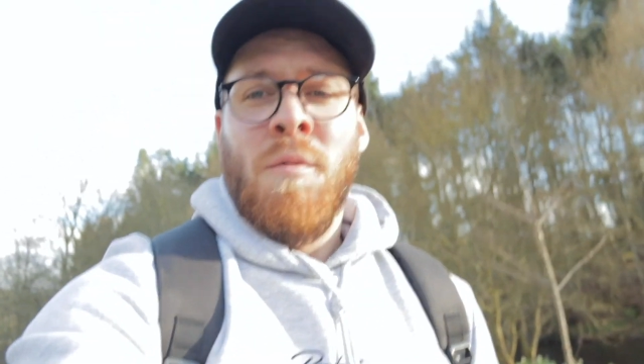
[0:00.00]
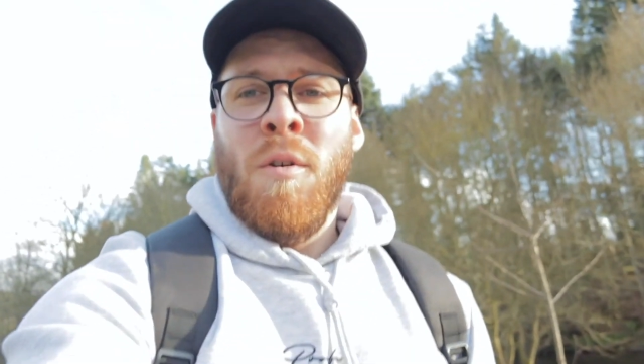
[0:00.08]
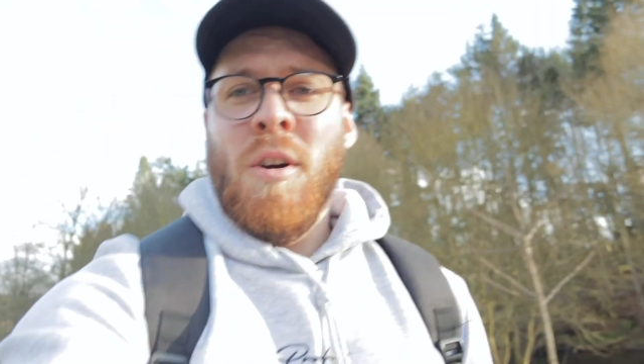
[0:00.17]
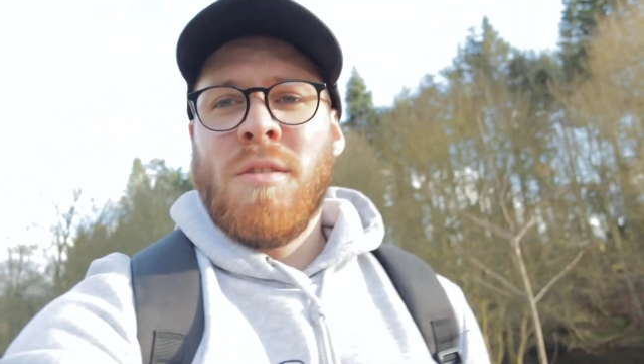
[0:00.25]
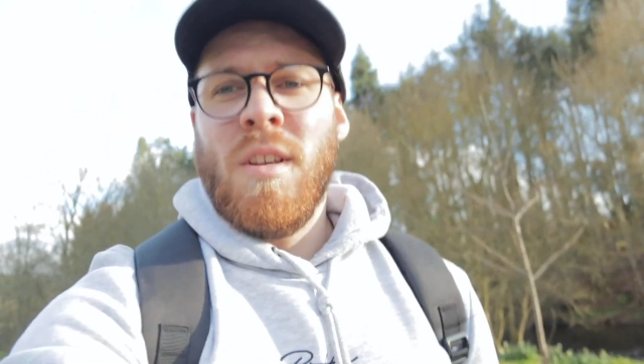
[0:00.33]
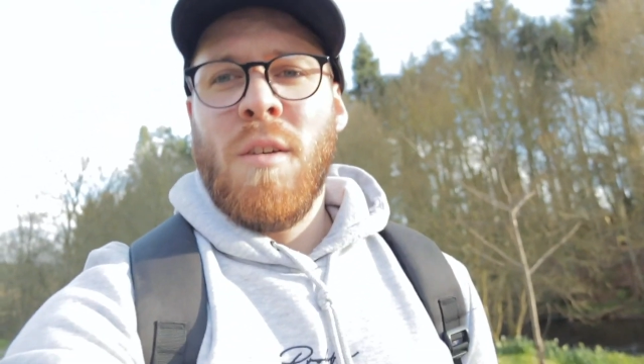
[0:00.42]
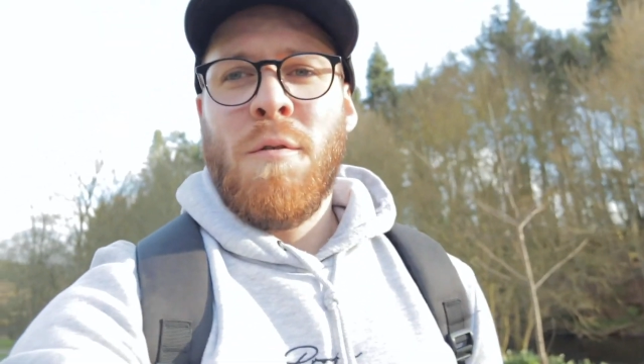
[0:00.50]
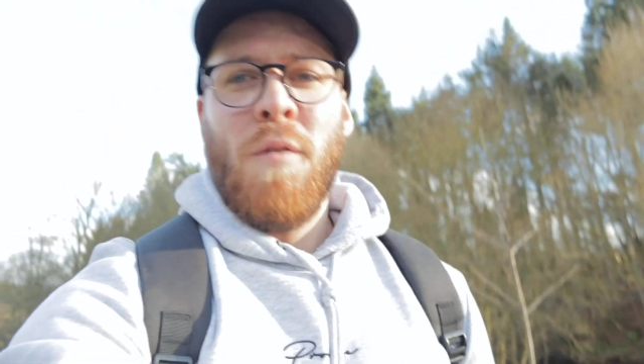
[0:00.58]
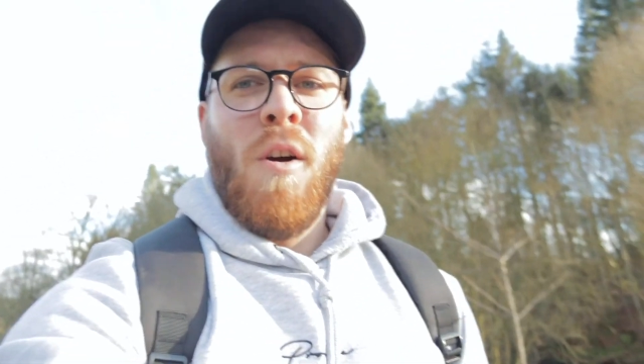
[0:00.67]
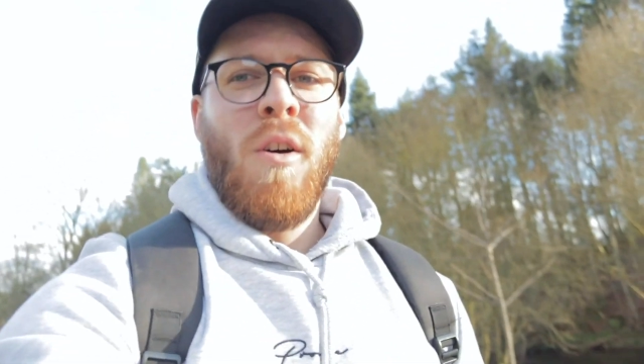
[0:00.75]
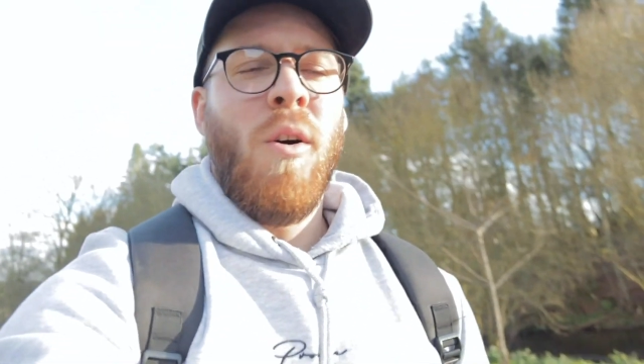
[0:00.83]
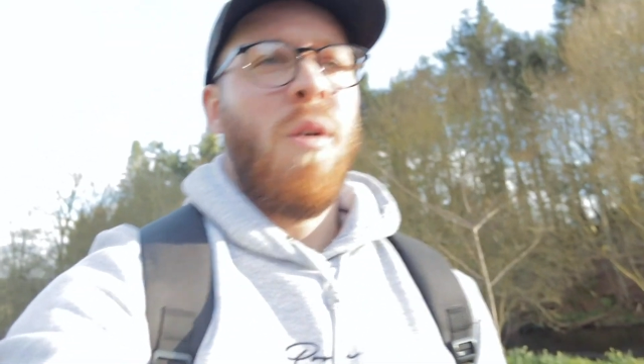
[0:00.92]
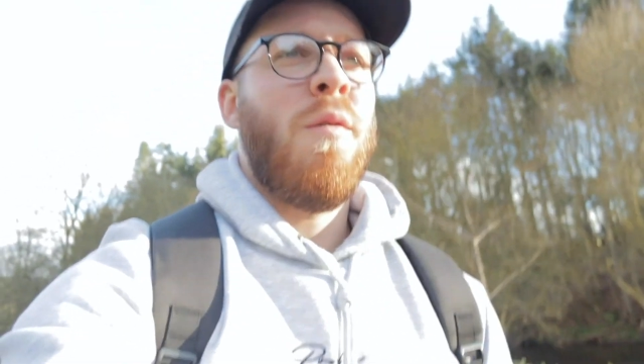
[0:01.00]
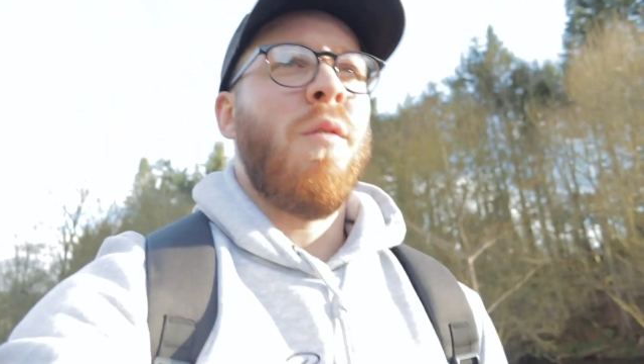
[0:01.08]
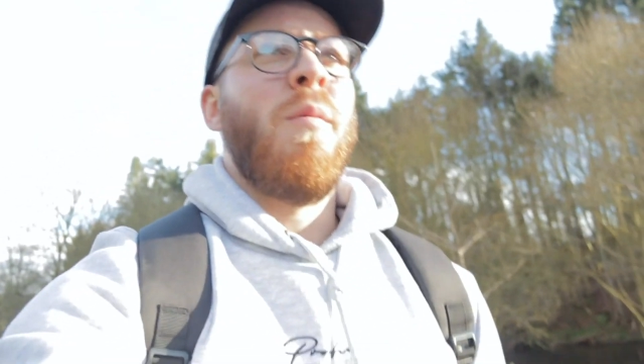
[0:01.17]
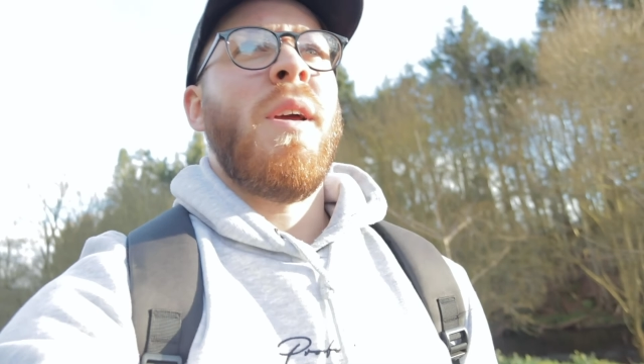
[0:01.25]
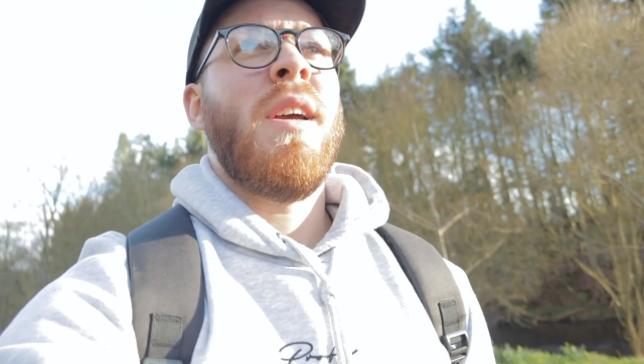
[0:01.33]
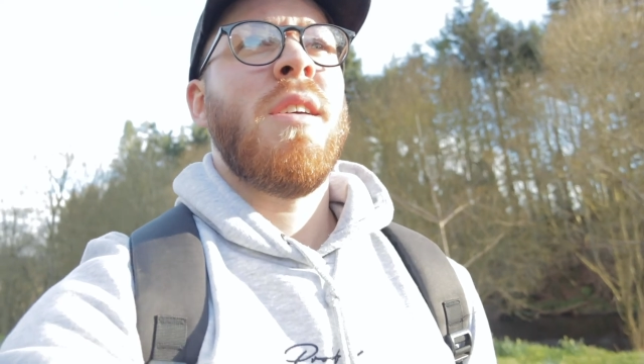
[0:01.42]
first day of furlough for
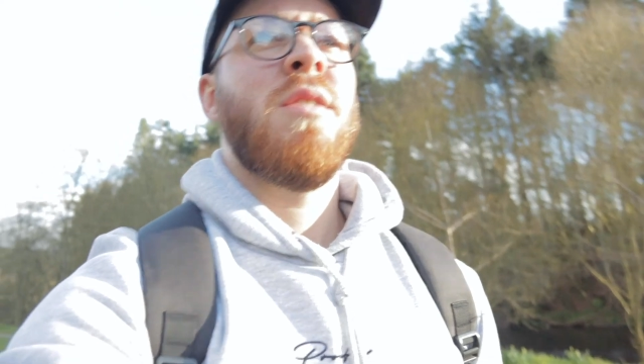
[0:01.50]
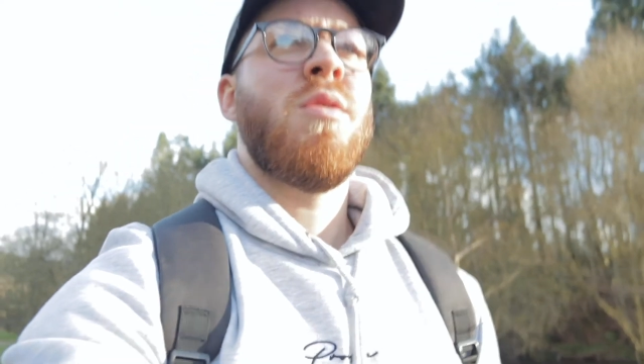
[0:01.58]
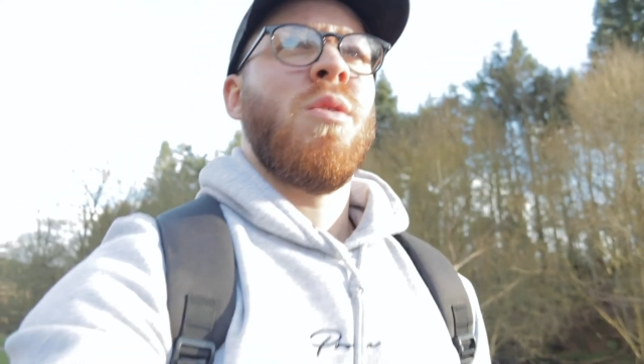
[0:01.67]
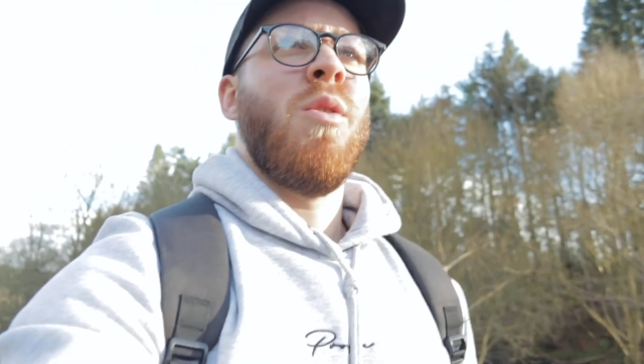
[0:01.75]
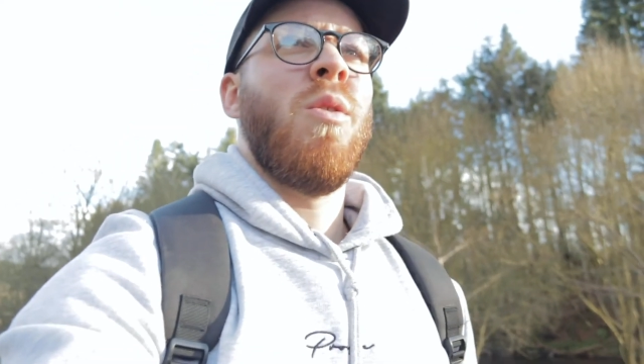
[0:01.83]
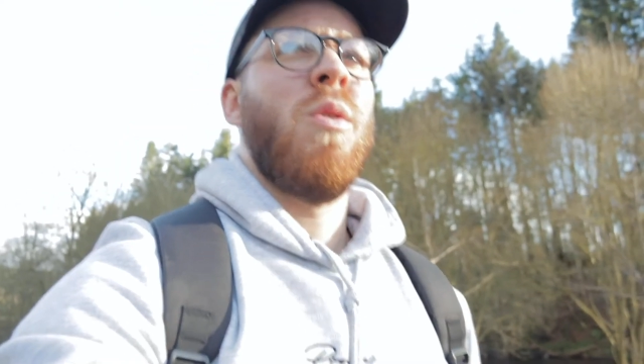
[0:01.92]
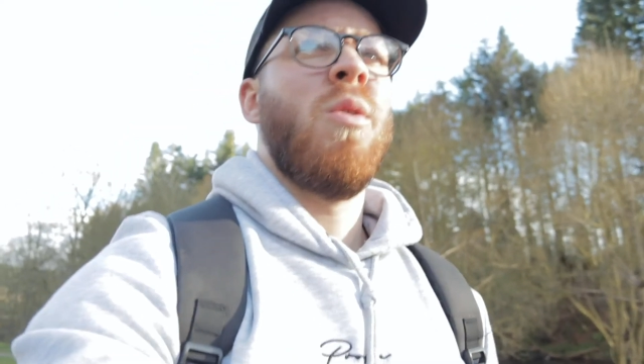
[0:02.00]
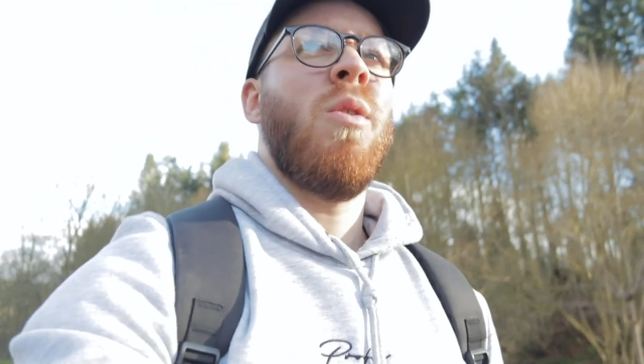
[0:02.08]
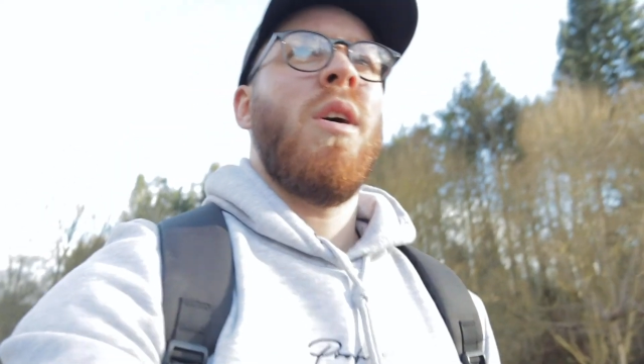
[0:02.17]
me, so